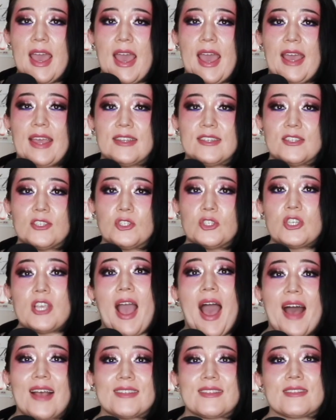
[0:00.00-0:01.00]
and she
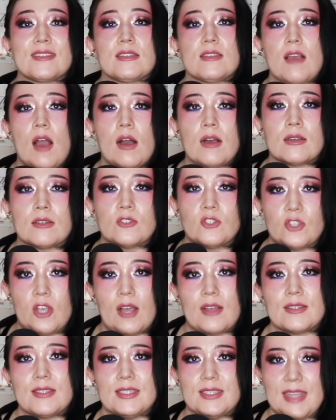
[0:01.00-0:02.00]
asks young
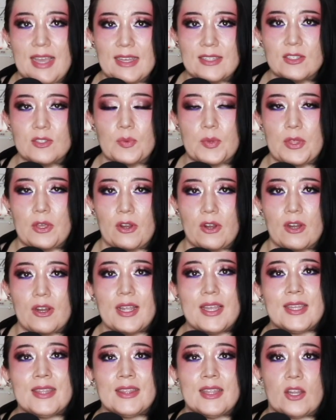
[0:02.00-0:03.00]
Chuck to dance with her
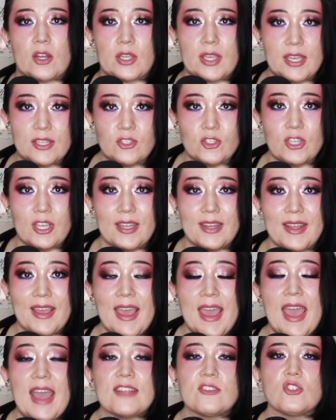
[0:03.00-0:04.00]
in their kitchen,
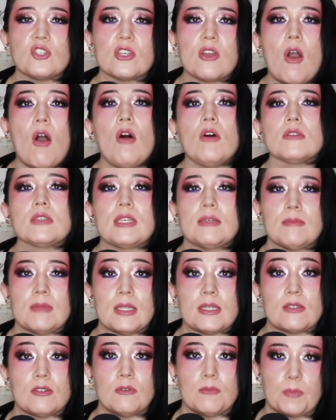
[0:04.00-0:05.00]
and she calls him
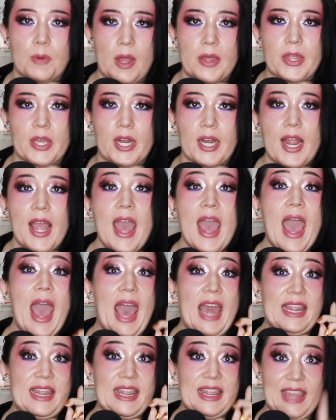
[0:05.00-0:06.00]
little brother.
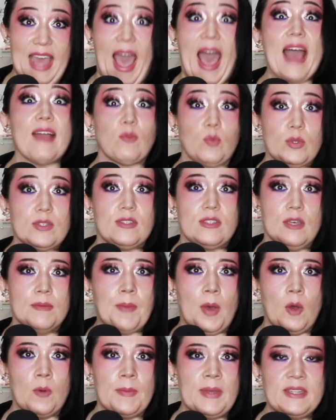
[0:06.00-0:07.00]
And that was the
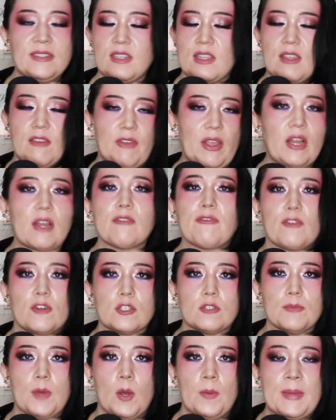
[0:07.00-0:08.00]
moment, the very
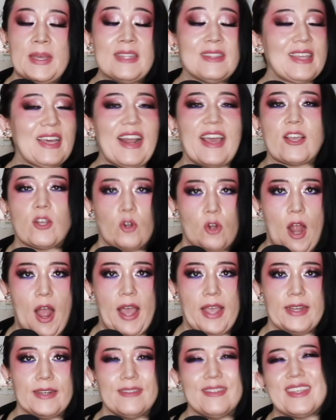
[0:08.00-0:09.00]
first moment that I
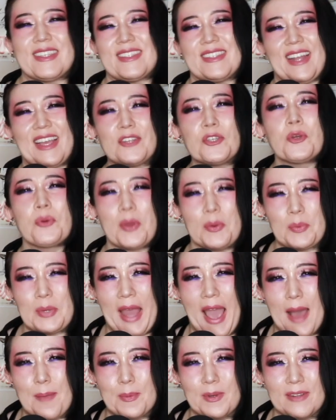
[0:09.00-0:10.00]
cried. Listen, I knew it would
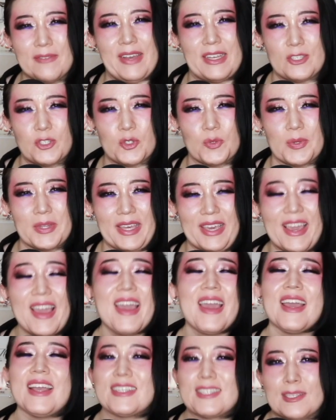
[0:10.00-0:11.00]
happen eventually.
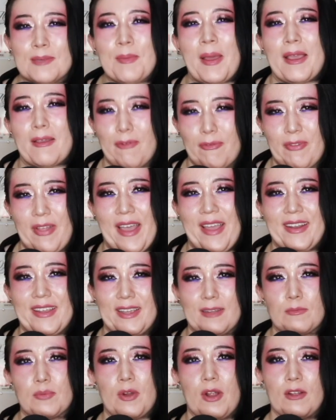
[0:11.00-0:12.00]
It's a Mike
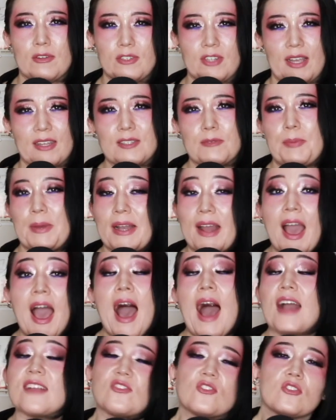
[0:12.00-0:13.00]
Flanagan project, but
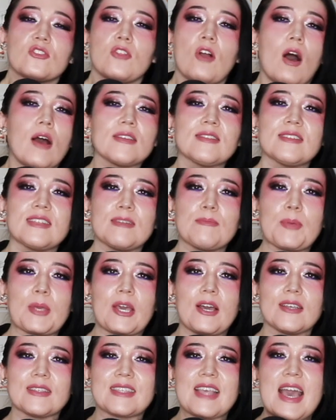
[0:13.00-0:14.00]
I just lost it
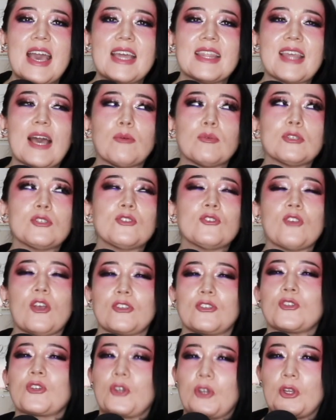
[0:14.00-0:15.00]
because that was
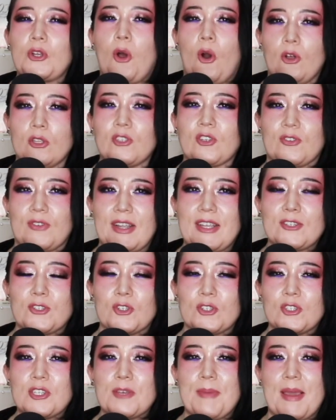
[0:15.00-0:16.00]
such a good
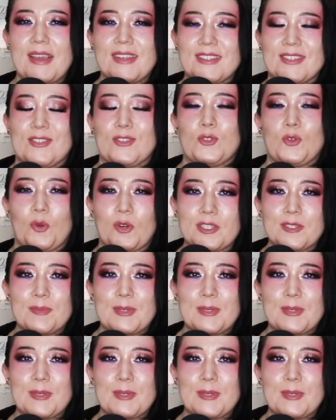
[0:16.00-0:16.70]
alteration to make to the source